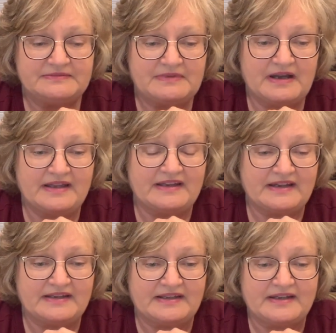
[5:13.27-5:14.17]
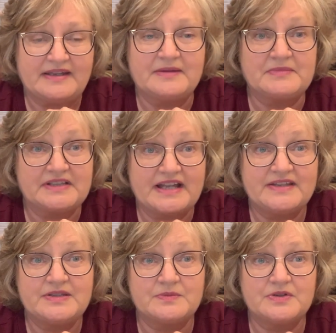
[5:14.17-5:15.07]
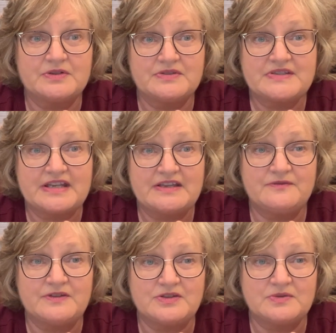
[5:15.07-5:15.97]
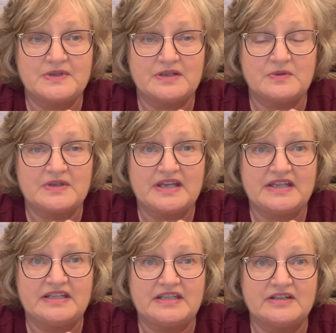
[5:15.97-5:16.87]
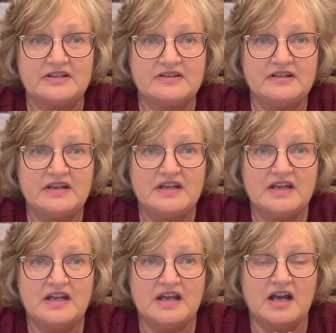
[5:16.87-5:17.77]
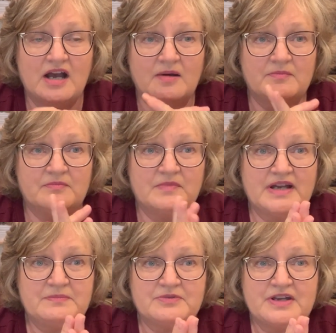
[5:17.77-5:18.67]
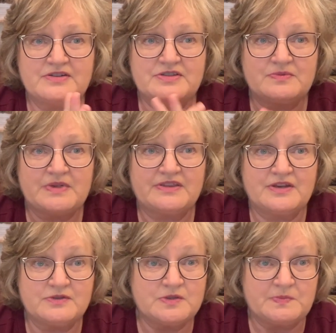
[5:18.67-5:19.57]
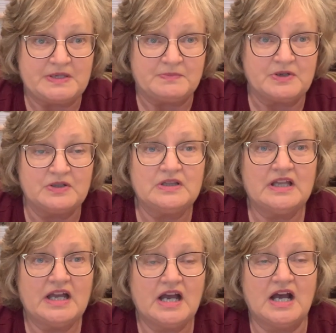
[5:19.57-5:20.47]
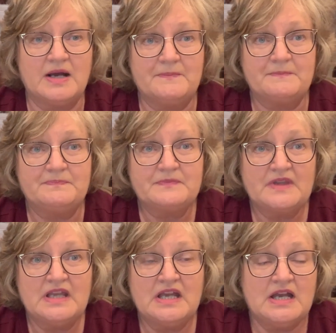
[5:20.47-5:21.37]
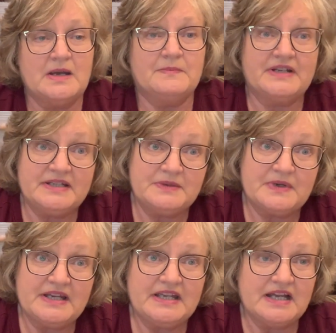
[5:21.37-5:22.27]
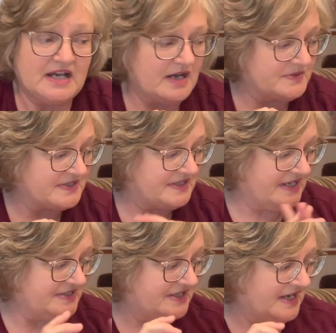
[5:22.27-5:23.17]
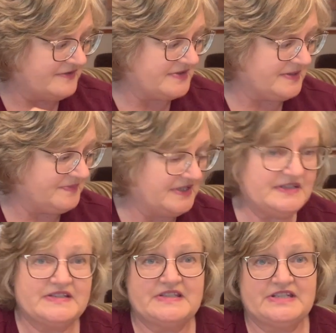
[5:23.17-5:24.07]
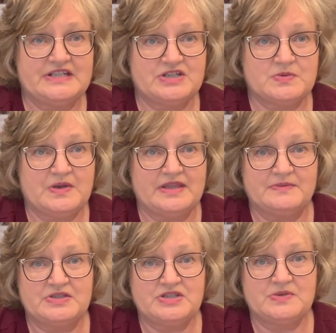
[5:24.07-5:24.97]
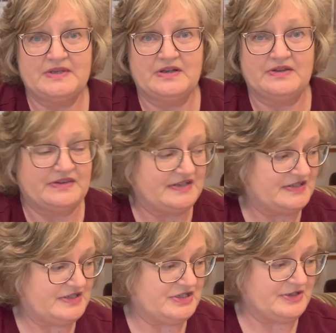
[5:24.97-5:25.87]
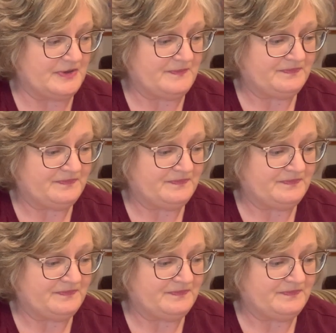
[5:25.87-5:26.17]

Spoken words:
I am glad that we're safe and doing okay here. My prayers are with those people. But anyway, I was glad to have something to stitch while I was doing all this too.